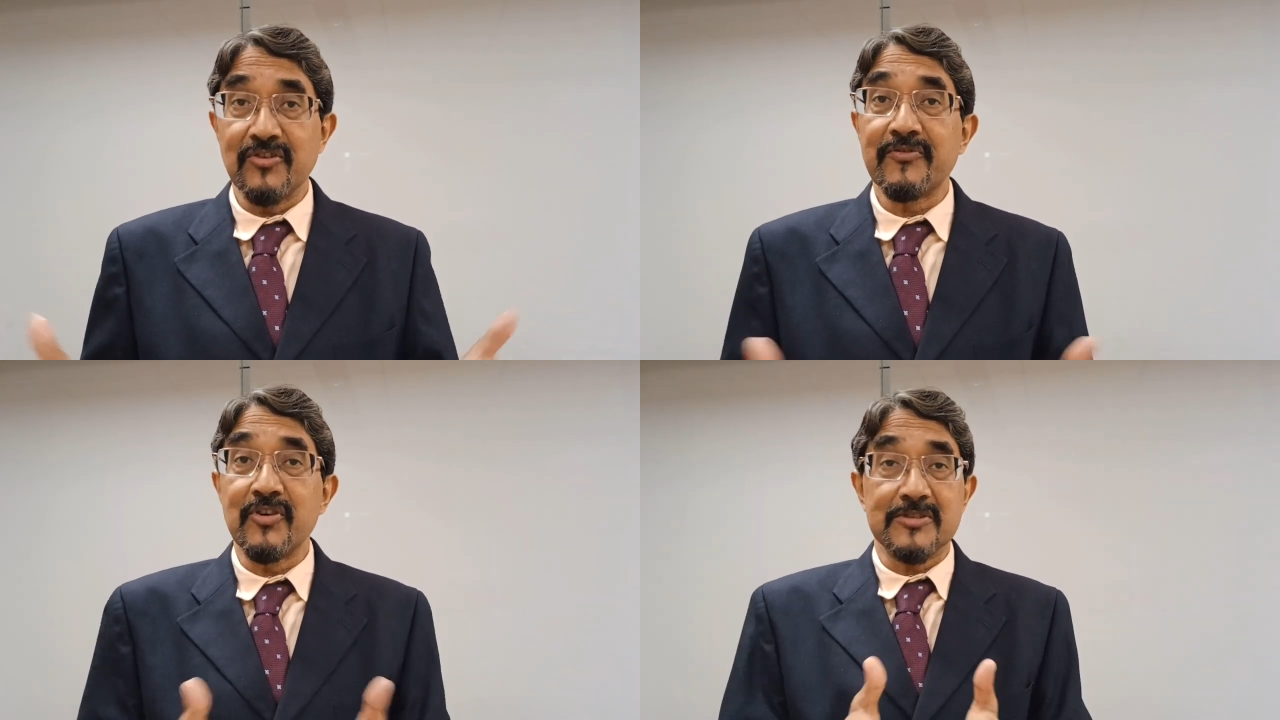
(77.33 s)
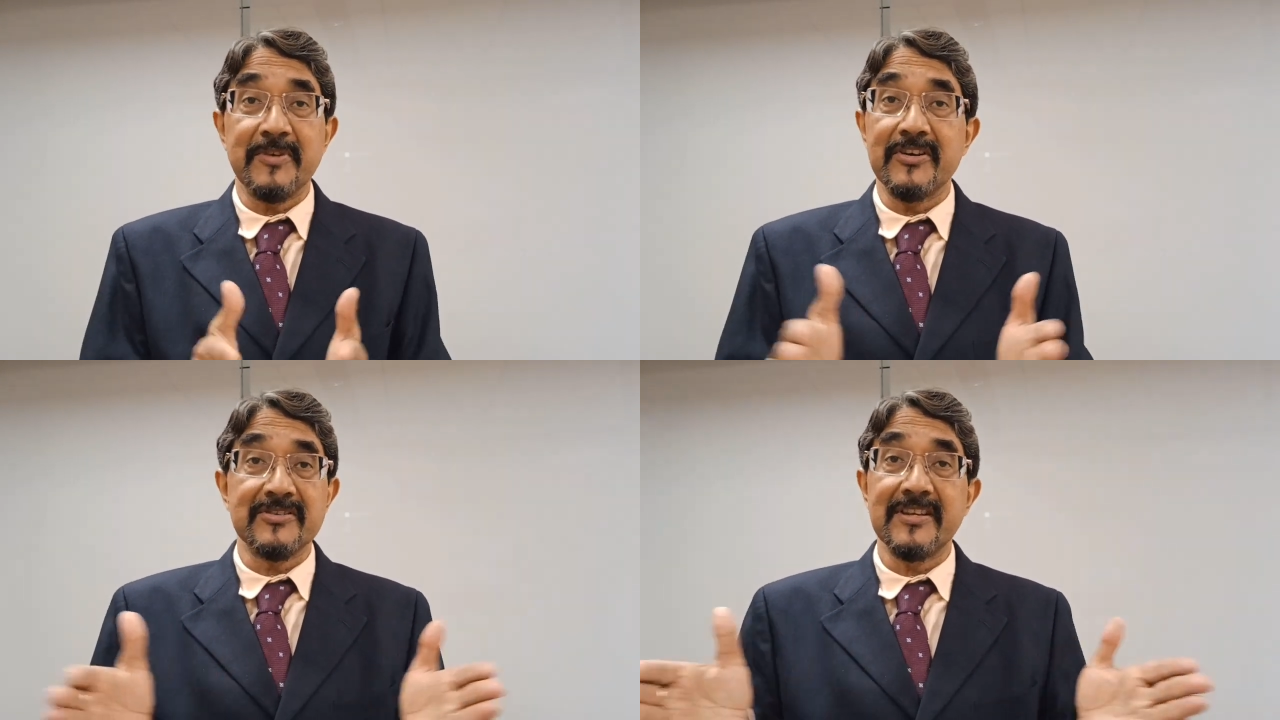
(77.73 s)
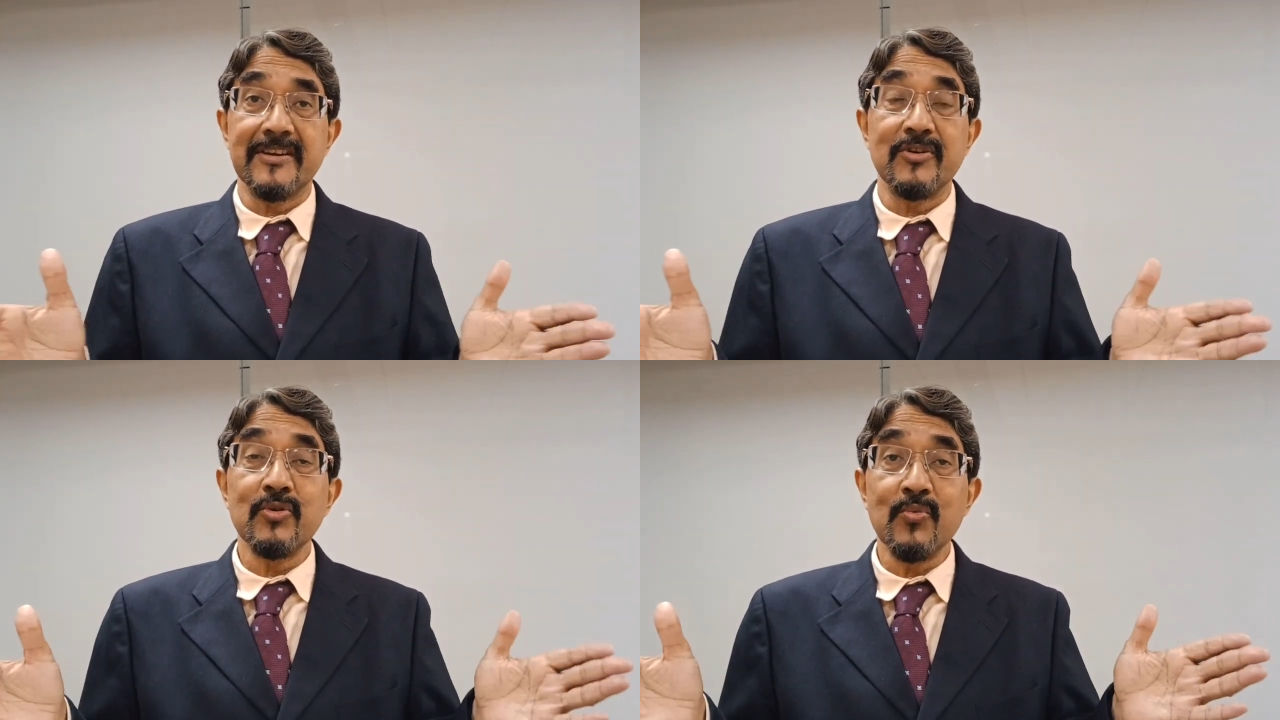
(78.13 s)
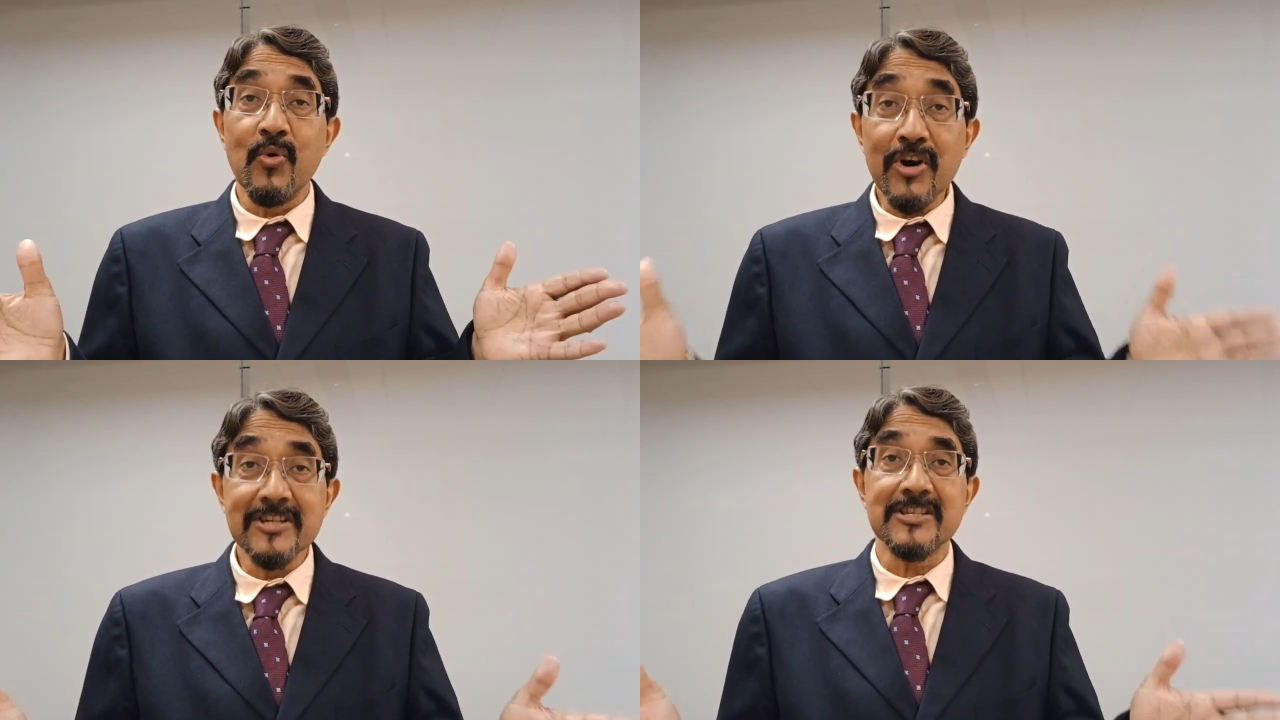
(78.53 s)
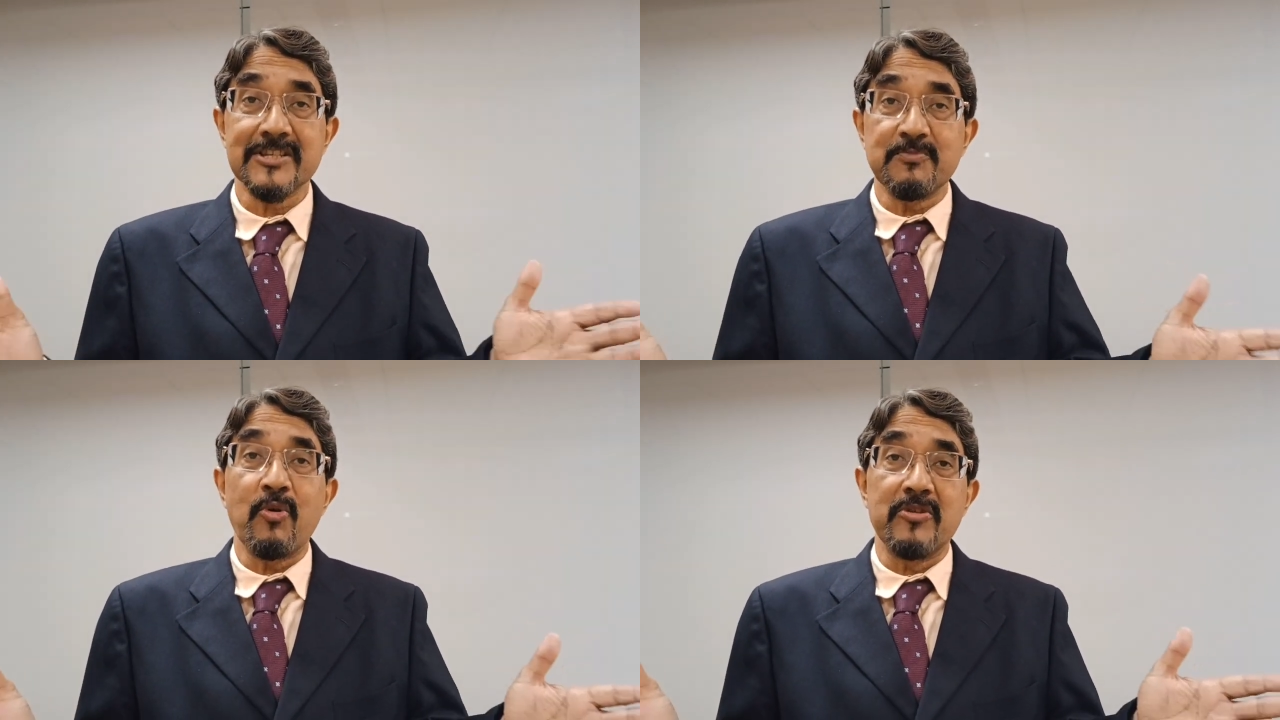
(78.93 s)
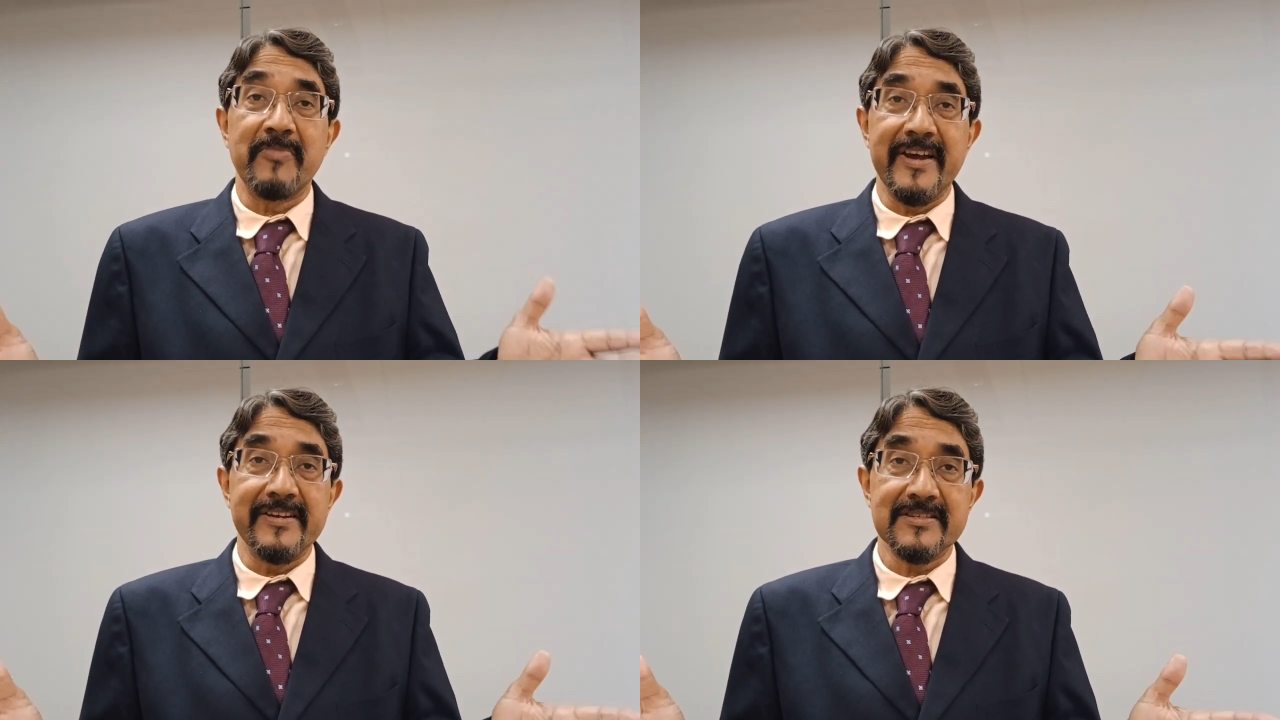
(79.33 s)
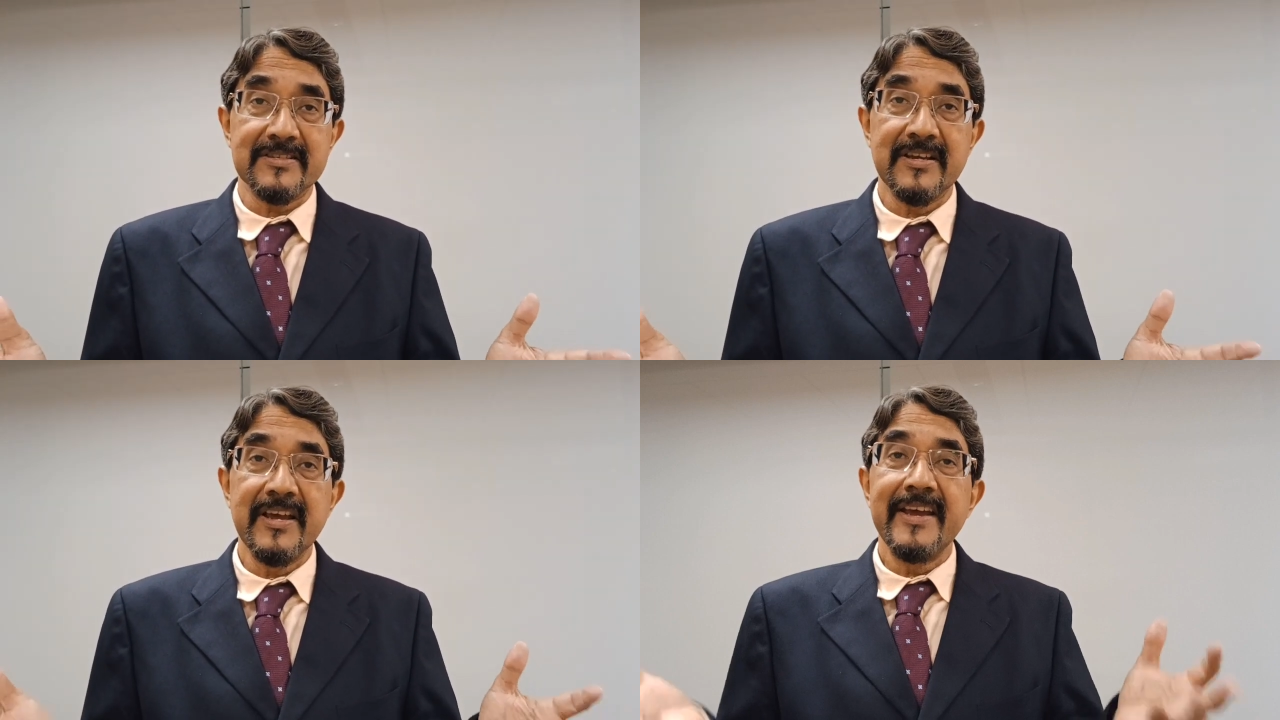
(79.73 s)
of course, because there are no words spoken by us.